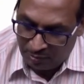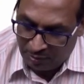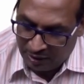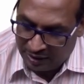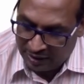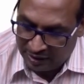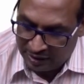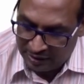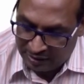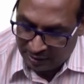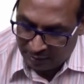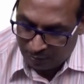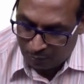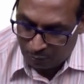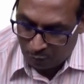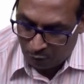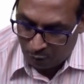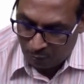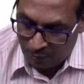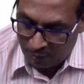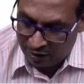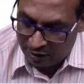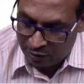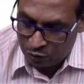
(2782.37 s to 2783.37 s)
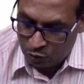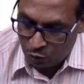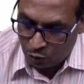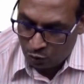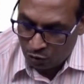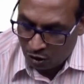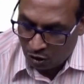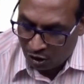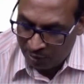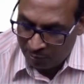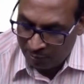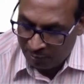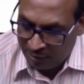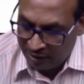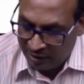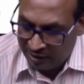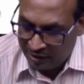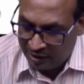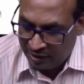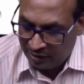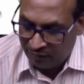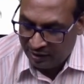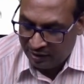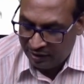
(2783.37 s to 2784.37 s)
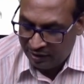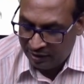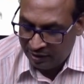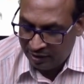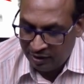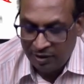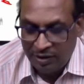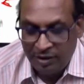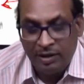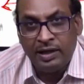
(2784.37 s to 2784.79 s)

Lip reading: because the propeller should not be driven